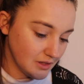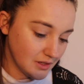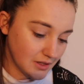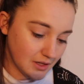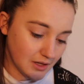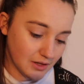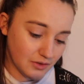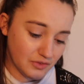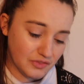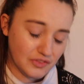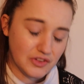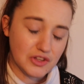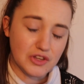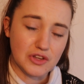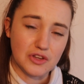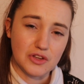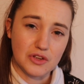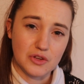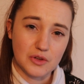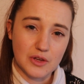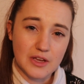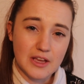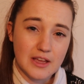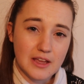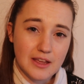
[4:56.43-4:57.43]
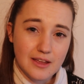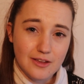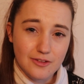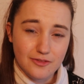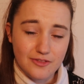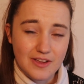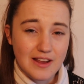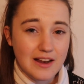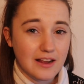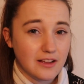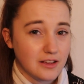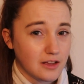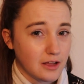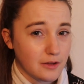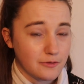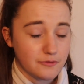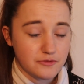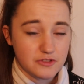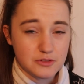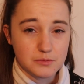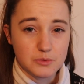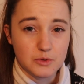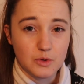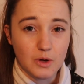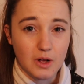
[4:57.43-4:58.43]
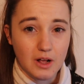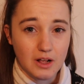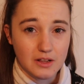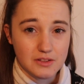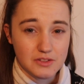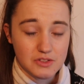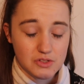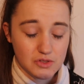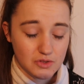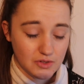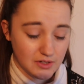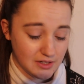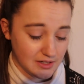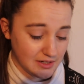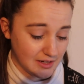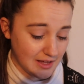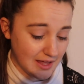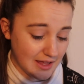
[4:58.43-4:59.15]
If you feel uncomfortable answering